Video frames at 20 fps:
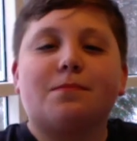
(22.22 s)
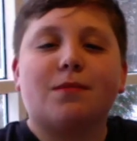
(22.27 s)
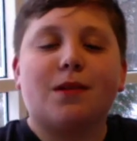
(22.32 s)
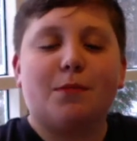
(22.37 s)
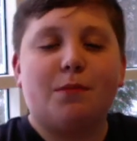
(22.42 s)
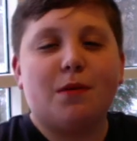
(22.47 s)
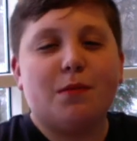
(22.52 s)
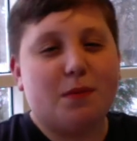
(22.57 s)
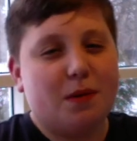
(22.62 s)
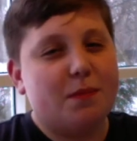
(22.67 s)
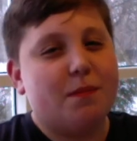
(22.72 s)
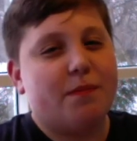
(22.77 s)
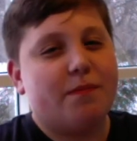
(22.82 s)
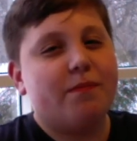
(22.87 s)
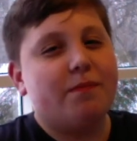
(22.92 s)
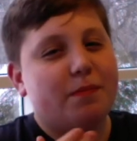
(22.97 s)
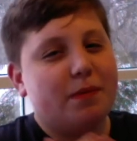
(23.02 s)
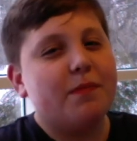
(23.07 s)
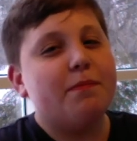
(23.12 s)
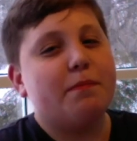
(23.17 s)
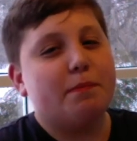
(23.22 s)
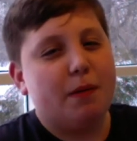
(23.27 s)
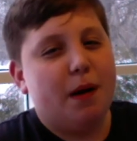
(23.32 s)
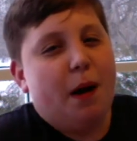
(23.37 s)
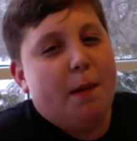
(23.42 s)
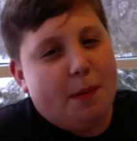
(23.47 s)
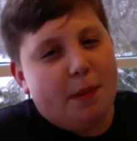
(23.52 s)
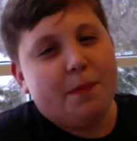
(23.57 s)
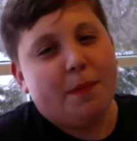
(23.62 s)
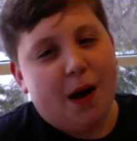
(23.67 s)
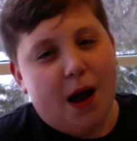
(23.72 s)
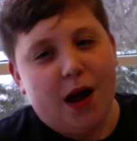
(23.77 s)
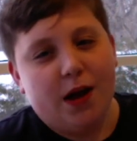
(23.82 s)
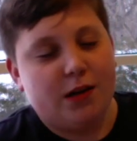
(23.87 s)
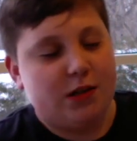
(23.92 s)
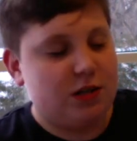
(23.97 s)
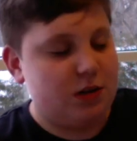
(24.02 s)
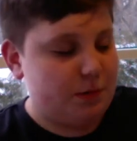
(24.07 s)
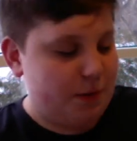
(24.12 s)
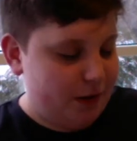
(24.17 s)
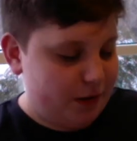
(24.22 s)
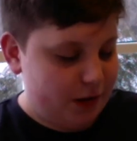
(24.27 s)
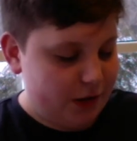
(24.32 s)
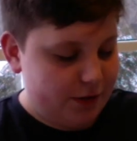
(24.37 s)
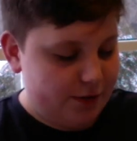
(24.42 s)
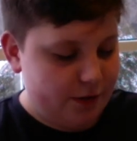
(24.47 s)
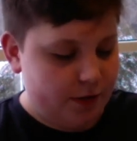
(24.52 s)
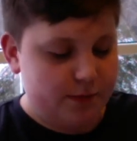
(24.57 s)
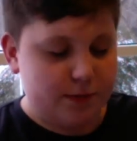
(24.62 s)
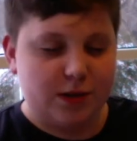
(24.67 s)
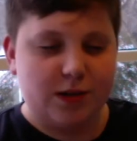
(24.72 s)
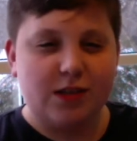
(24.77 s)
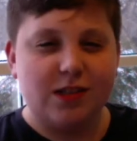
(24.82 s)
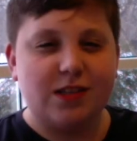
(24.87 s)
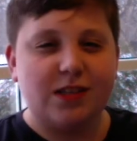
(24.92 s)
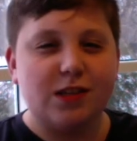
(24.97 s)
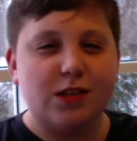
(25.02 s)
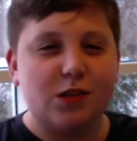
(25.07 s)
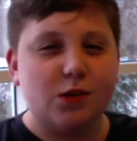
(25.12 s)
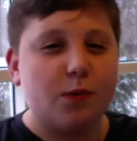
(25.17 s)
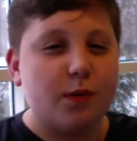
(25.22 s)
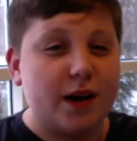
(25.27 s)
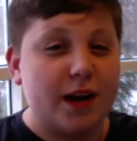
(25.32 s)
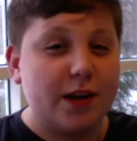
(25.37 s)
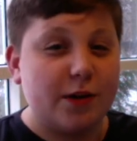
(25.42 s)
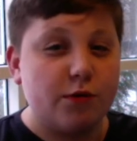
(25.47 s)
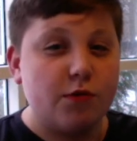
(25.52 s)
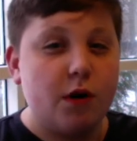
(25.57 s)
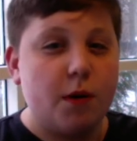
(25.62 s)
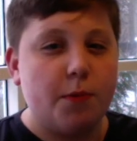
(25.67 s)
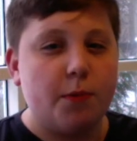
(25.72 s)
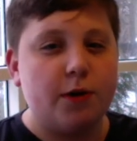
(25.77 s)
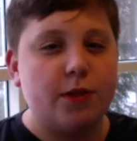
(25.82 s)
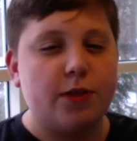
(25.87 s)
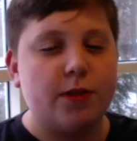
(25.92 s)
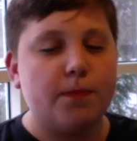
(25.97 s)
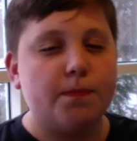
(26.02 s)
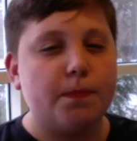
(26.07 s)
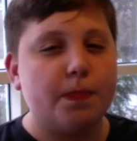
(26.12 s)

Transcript: I'm going to be a bit biased about these films, because these are what I grew up with.